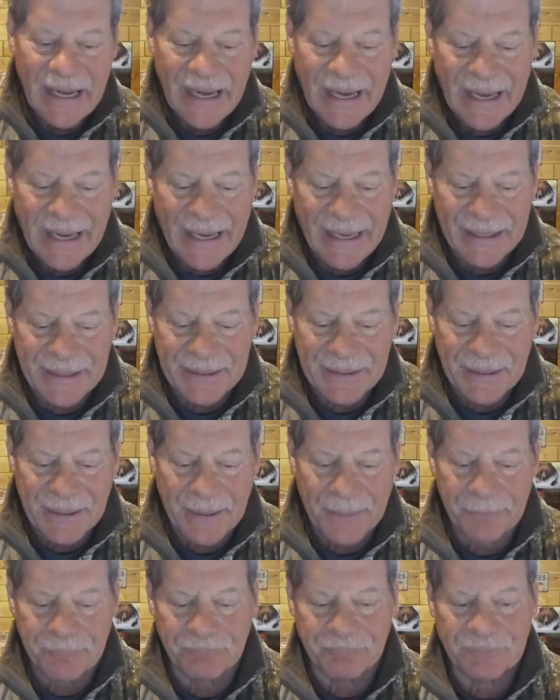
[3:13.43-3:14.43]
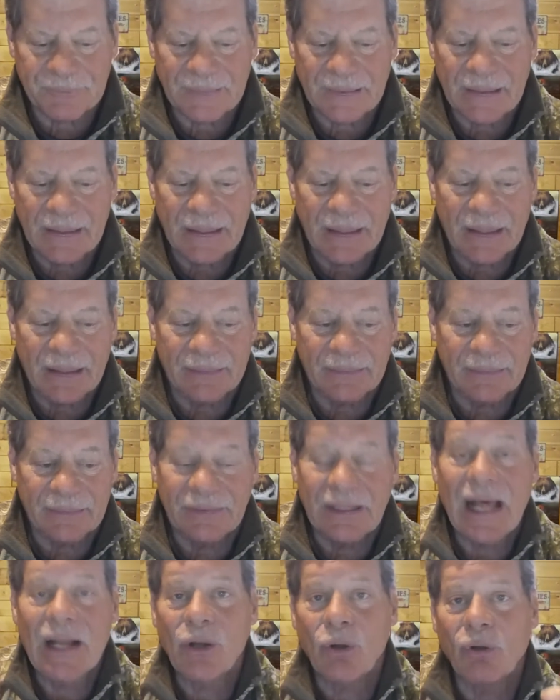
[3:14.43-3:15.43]
And
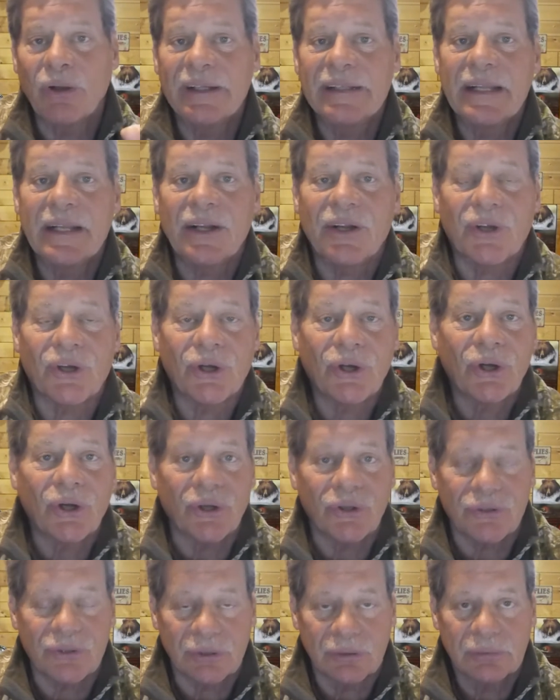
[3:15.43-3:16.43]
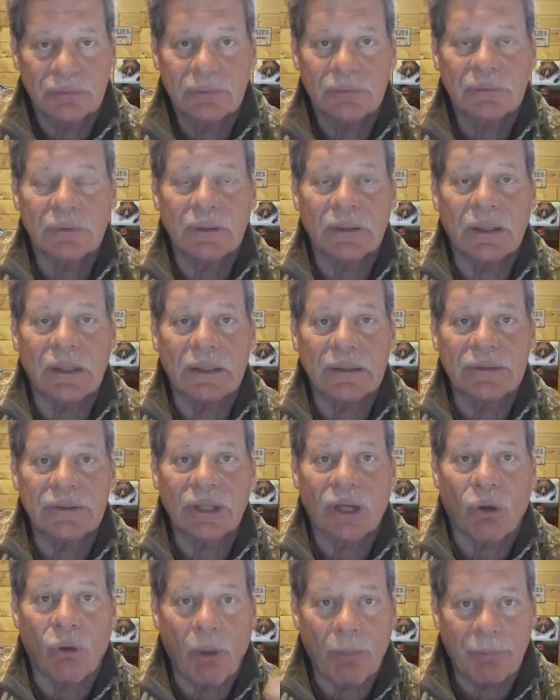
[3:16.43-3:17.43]
not only did it hurt
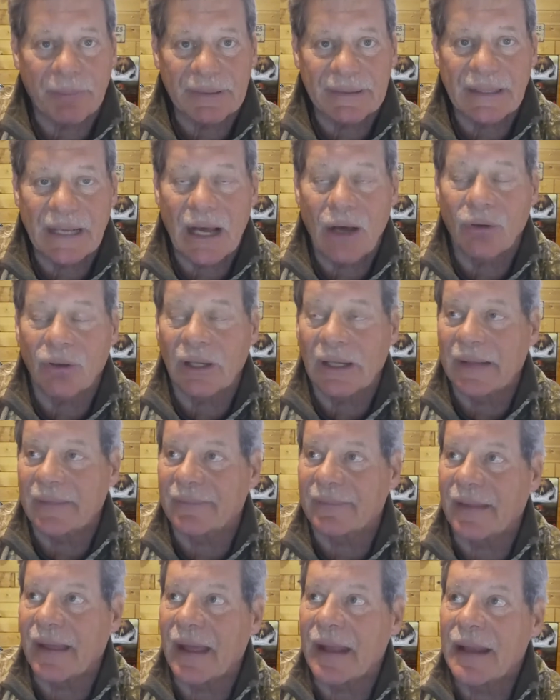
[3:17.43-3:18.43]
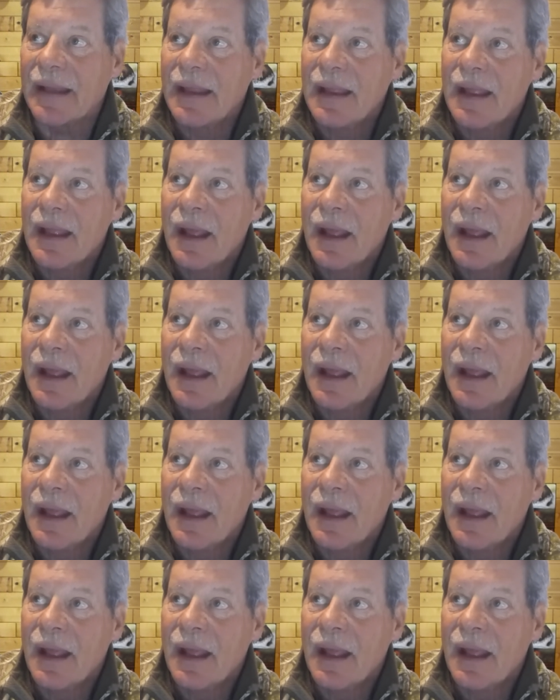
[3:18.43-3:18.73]
to go up and down like that,